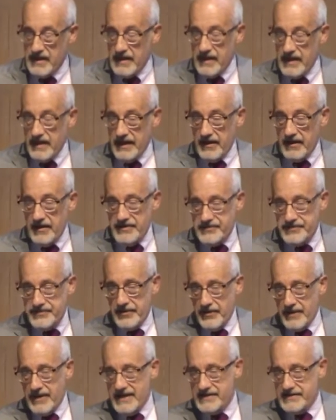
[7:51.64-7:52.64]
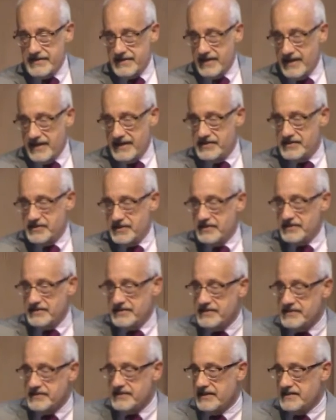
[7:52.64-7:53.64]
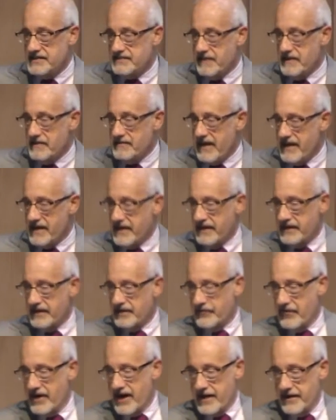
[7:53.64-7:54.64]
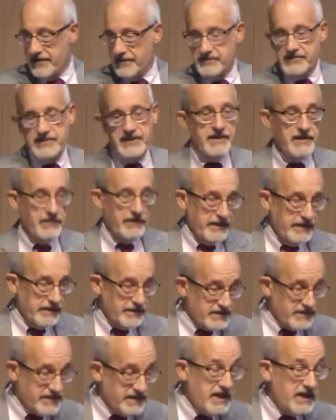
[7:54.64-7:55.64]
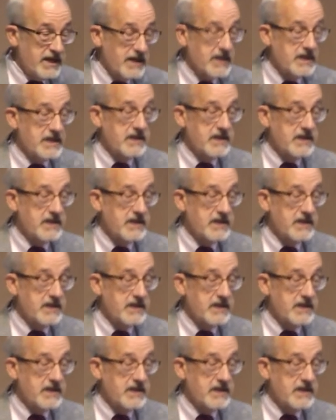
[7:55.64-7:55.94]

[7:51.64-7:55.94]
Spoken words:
In our story today, Jesus has been making the rounds, healing the sick,